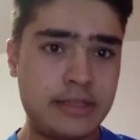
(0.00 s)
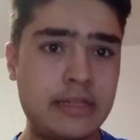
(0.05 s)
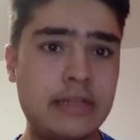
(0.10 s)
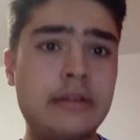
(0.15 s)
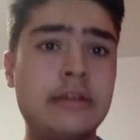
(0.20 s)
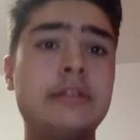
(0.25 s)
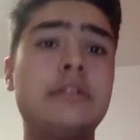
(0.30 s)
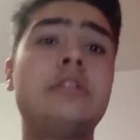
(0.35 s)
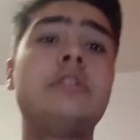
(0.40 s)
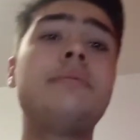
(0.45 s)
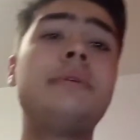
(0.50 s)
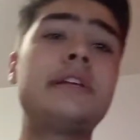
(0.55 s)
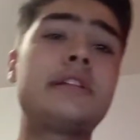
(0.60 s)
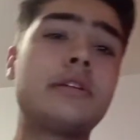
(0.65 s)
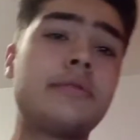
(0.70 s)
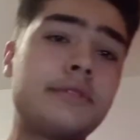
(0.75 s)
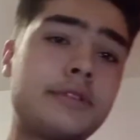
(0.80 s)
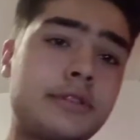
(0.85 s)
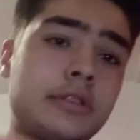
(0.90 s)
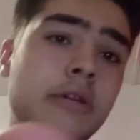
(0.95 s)

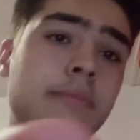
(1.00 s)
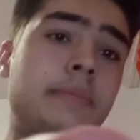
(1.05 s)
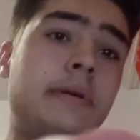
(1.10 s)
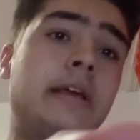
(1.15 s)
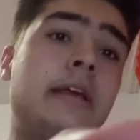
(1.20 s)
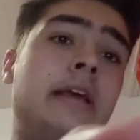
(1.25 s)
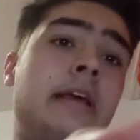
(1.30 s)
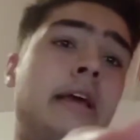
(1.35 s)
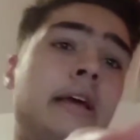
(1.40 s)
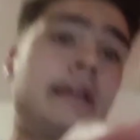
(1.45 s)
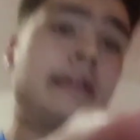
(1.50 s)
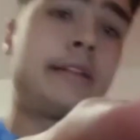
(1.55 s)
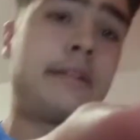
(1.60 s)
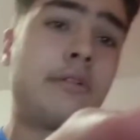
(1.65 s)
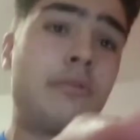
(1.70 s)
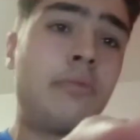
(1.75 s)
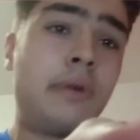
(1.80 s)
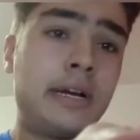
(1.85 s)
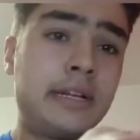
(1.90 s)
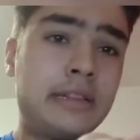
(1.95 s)

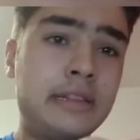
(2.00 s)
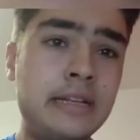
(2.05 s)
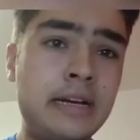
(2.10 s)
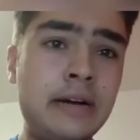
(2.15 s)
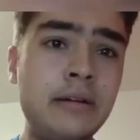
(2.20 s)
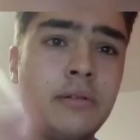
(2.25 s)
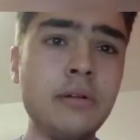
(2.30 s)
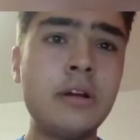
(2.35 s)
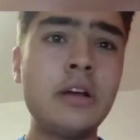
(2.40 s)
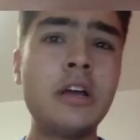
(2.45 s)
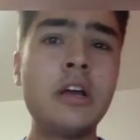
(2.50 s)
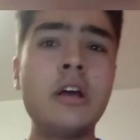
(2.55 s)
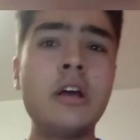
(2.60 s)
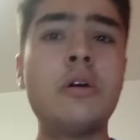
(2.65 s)
it right now,